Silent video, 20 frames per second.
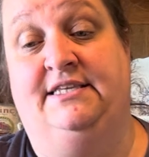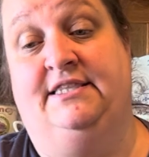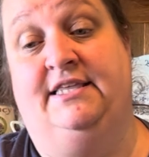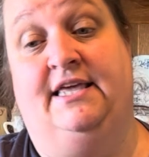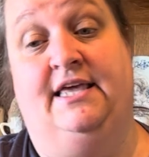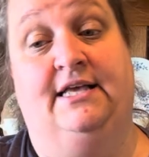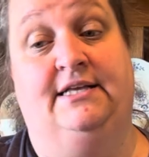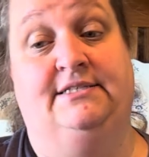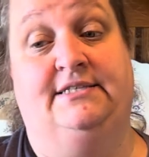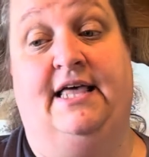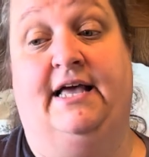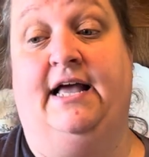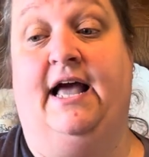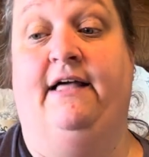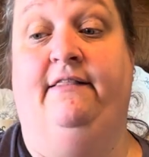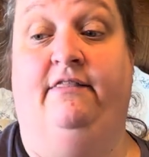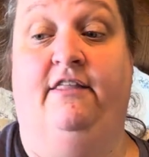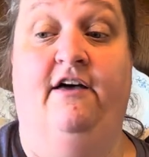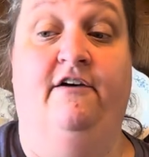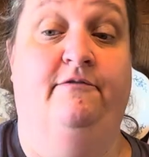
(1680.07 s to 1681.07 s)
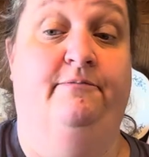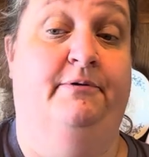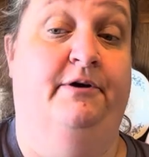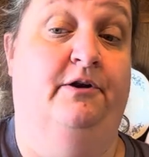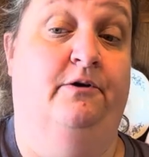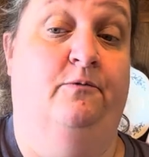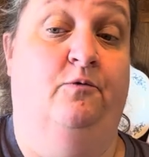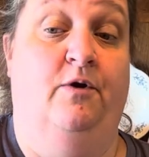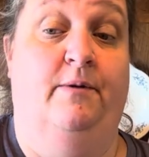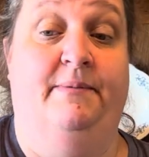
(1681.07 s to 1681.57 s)
things. Like I love
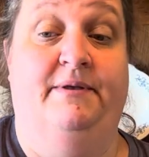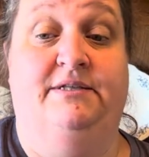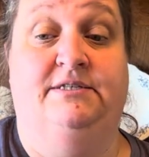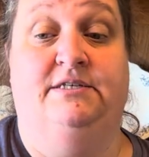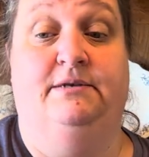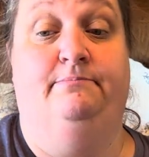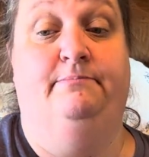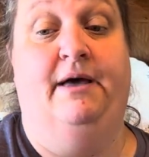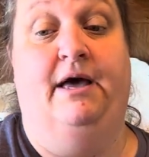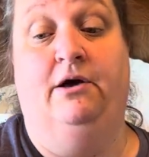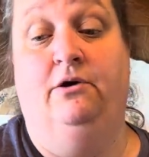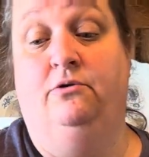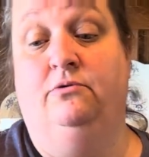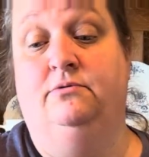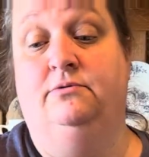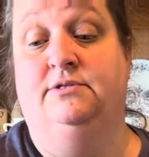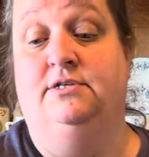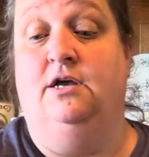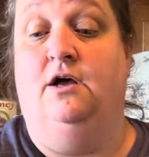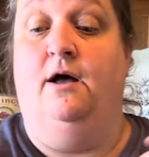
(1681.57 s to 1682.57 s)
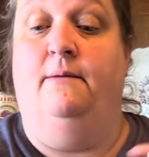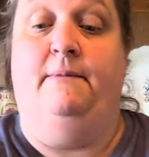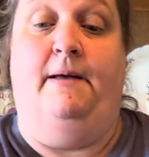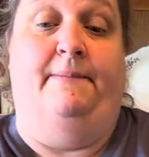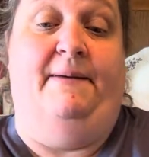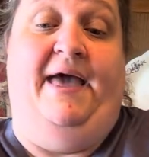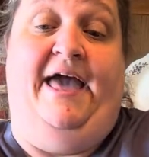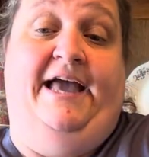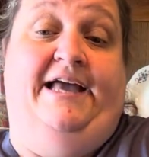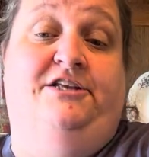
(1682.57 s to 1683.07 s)
putting ribbons and bows on my
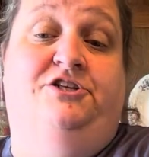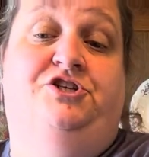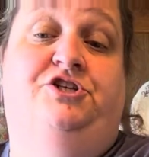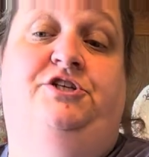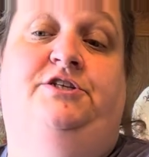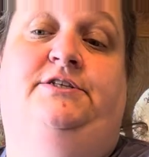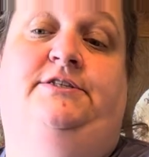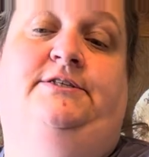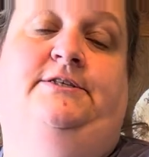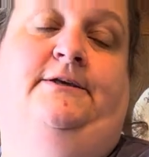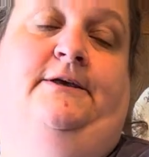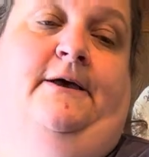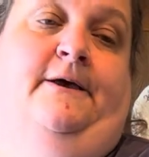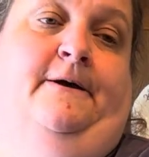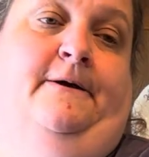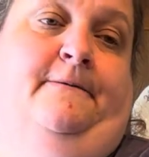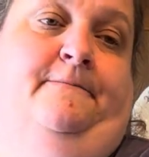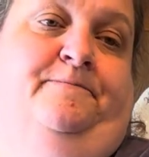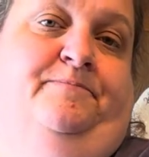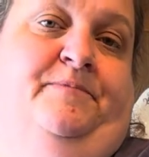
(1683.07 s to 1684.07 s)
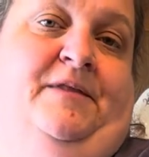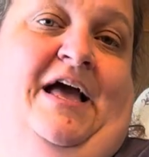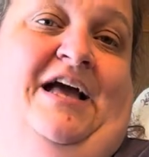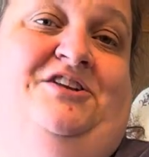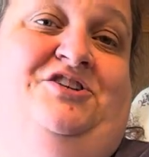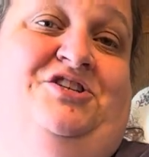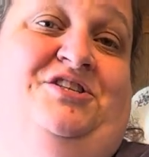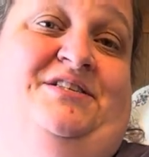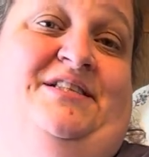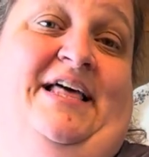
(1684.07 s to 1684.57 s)
packages. I
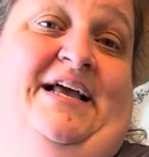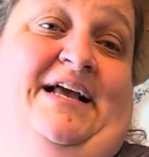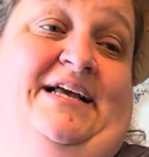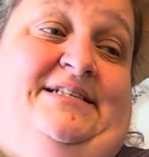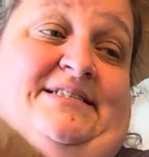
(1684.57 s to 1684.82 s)
just, like I